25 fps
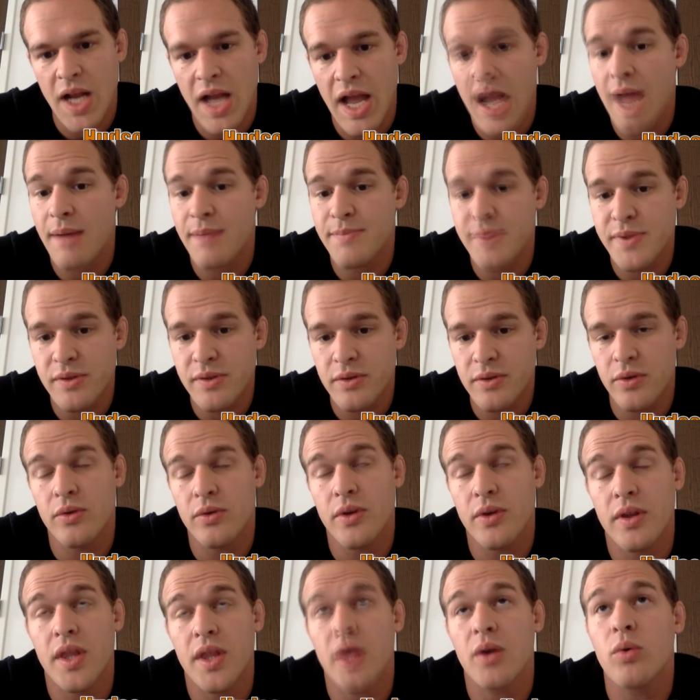
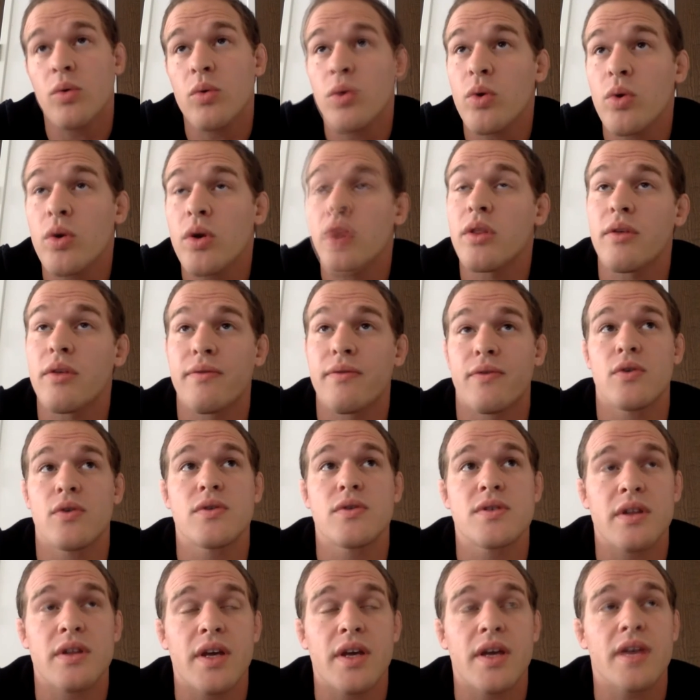Absolutely. They were one of the
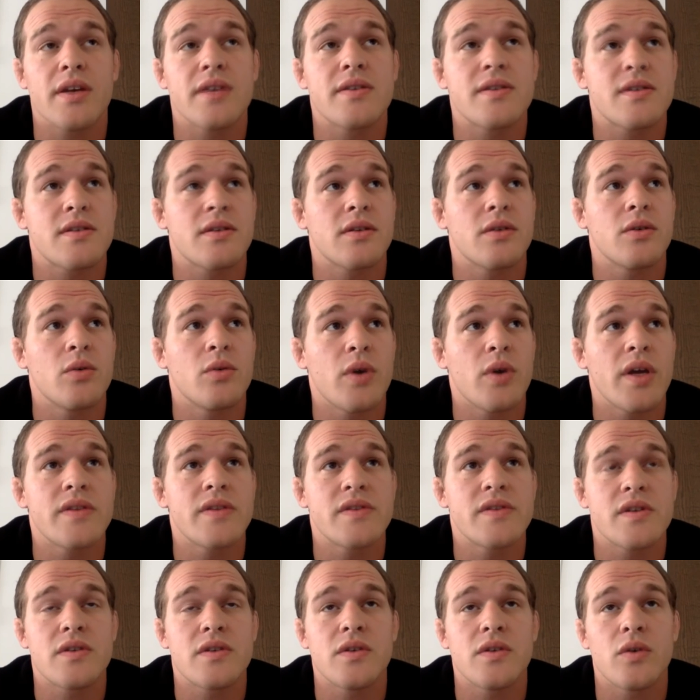first leagues to
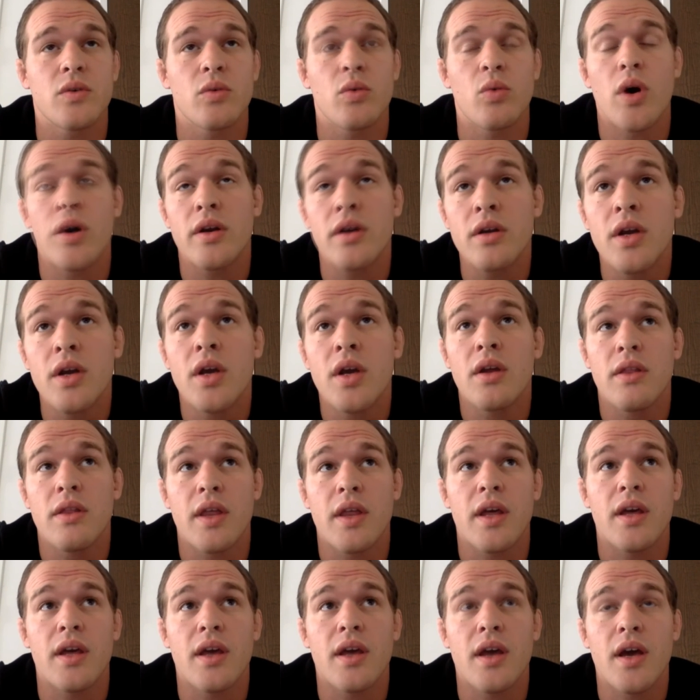institute one.
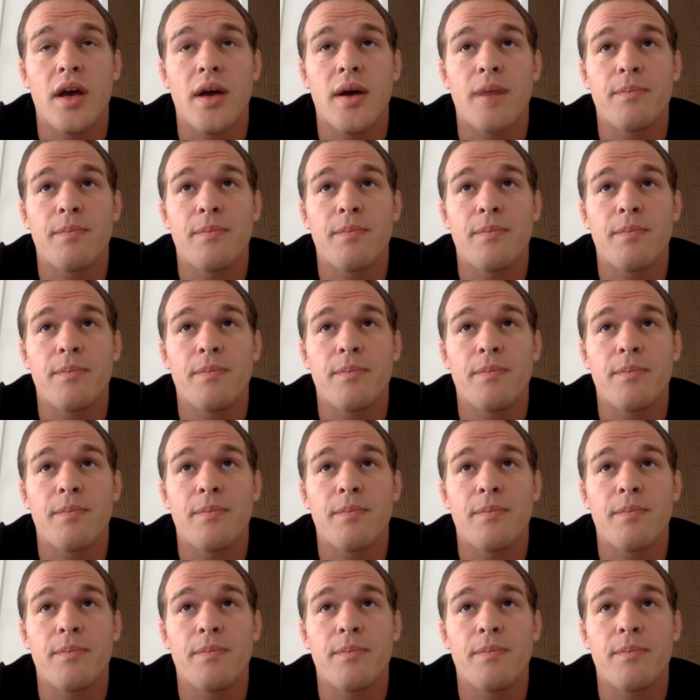They